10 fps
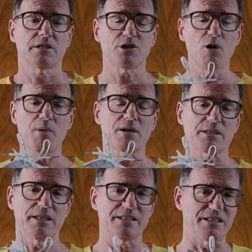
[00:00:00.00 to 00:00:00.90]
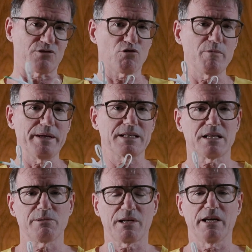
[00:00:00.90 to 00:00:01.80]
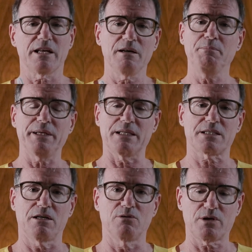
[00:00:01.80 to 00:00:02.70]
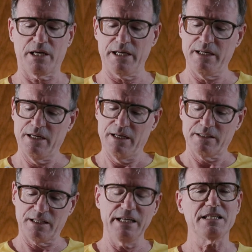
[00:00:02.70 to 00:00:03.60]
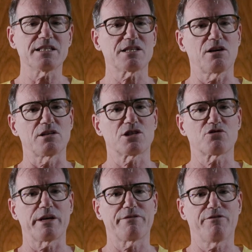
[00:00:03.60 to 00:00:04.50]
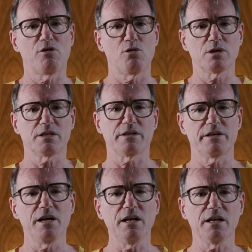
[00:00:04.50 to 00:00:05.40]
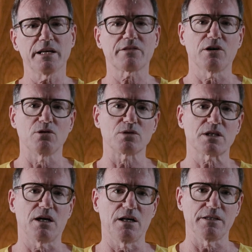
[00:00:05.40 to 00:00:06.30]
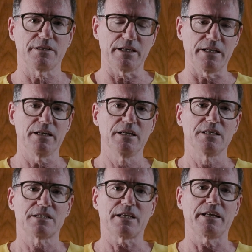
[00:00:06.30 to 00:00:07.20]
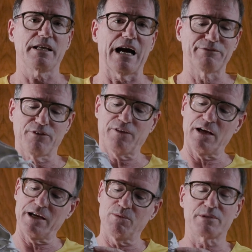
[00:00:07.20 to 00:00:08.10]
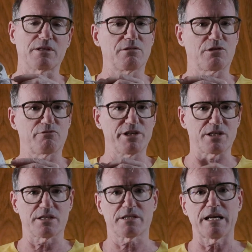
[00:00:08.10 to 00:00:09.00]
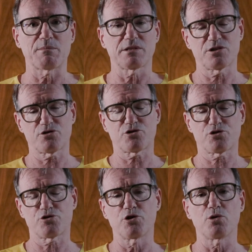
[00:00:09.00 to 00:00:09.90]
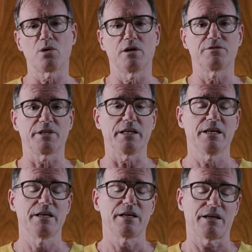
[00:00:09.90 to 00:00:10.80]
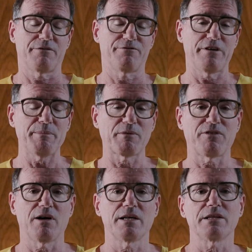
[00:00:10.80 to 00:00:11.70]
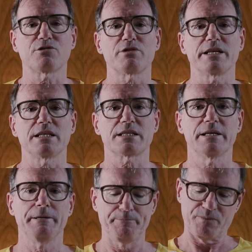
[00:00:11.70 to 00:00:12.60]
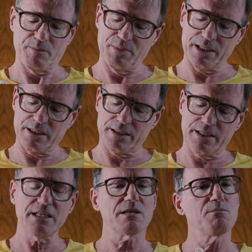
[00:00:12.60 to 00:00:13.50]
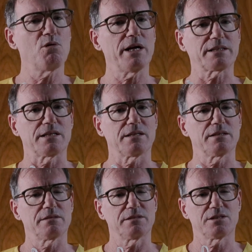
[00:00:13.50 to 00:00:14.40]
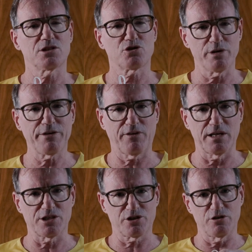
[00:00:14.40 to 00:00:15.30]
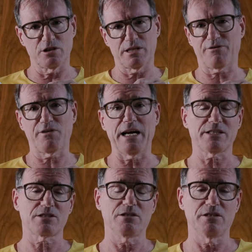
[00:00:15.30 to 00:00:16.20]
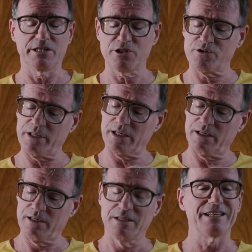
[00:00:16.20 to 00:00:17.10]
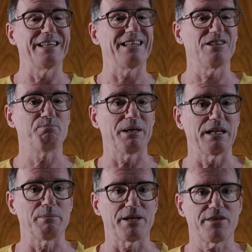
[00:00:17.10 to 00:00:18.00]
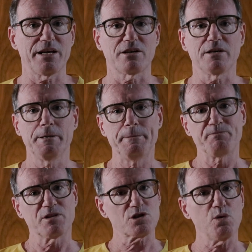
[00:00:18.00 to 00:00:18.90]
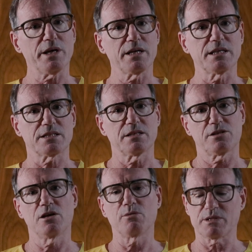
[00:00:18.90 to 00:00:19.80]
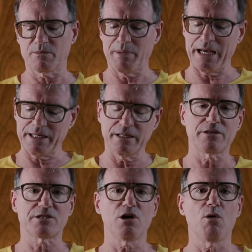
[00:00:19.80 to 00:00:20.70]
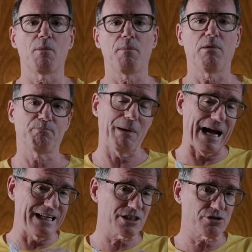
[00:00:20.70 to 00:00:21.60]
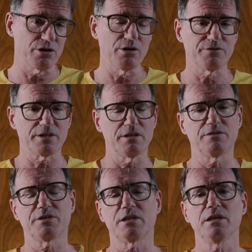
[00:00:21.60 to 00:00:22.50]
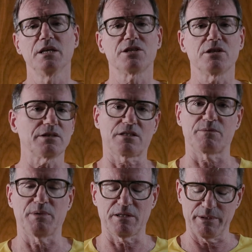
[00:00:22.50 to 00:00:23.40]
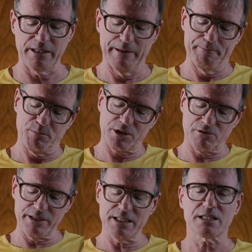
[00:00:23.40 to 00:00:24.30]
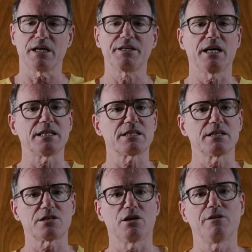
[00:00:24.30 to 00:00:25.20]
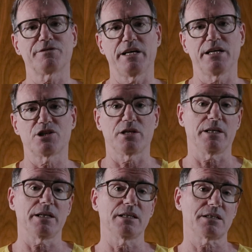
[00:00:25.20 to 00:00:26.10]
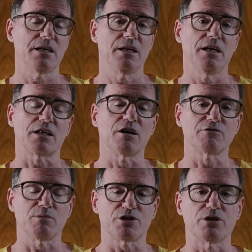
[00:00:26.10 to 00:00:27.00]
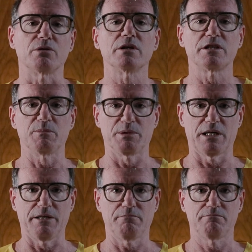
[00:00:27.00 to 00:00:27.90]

The toe box isn't as roomy as I would like, but it's okay. The laces are straightforward. They're not like those on the Alpha Fly with the ridges. The same are true of the Vaporfly 3s, but these are more like the Streak Fly shoes. They're flat, uninteresting, but a little bit thicker. There's quite a nice tongue with some padding. There's no pass through of the tongue. That doesn't bother me, but there is a nice soft edge, and it is a comfortable shoe to put on.